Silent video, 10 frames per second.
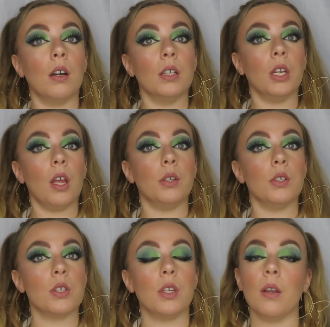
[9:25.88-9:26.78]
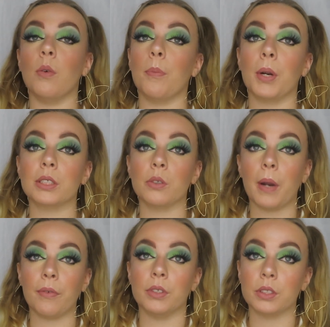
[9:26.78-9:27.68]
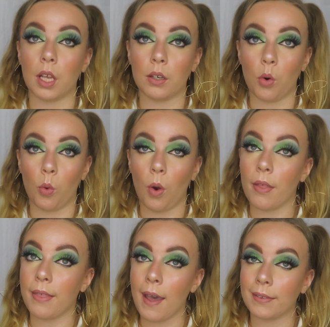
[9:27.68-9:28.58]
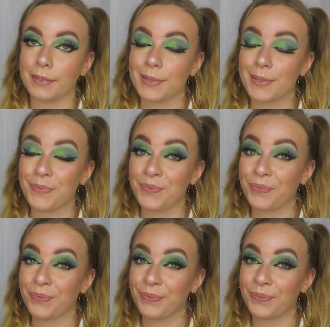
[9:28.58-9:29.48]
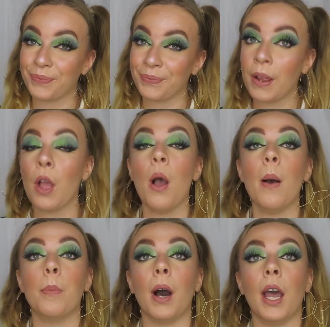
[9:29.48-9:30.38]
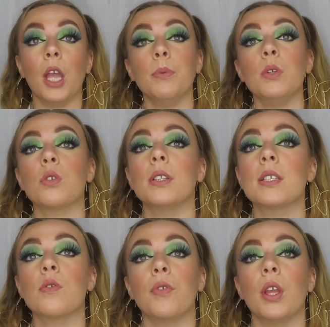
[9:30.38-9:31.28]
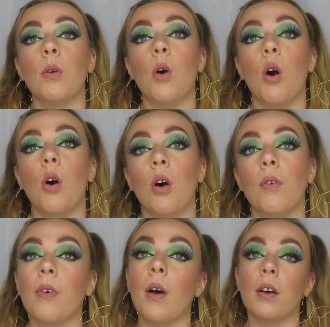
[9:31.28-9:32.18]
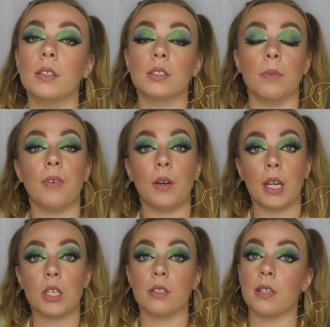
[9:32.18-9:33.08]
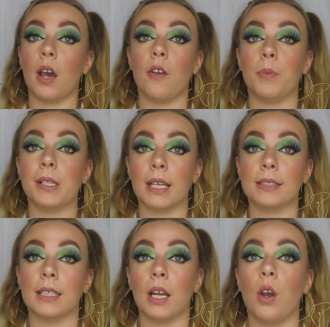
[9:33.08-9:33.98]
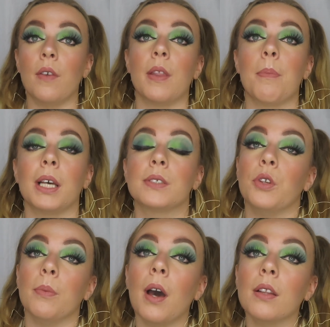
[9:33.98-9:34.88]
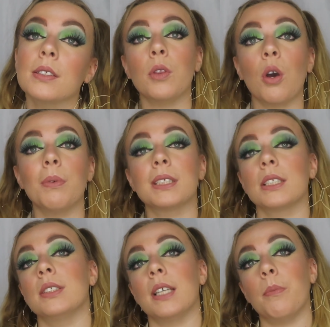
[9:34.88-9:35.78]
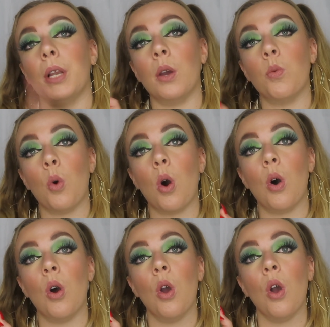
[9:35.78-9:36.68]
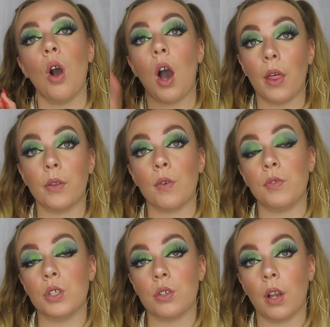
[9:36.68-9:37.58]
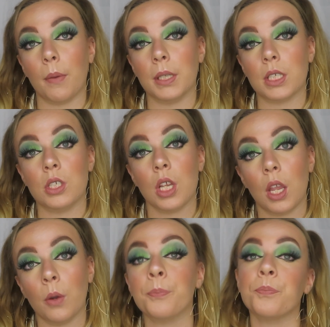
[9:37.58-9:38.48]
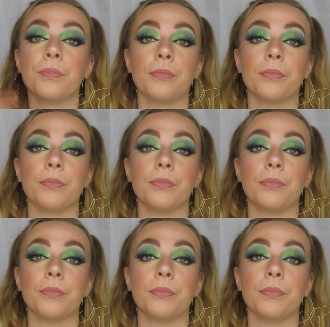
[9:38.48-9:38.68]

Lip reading: you know, you do you, personal preference and all that. But I hope you enjoyed this review of some foundations that I've been testing out over the past few months. In the comment section down below what other reviews you'd like me to do.